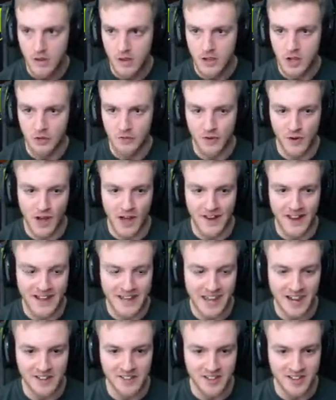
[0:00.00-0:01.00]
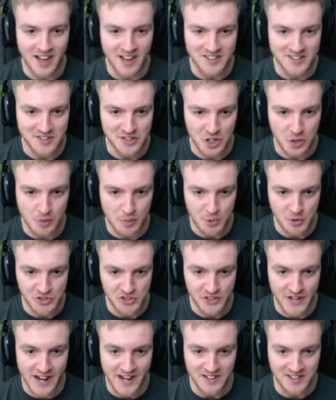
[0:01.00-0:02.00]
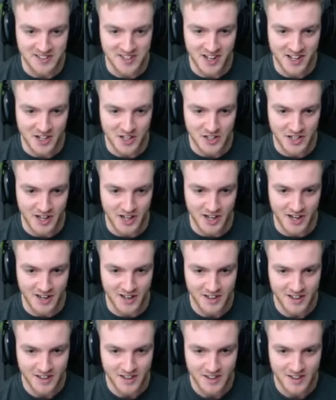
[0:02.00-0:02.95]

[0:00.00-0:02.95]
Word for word: Yo, I feel like that K P S is going to be pushing any second, yeah.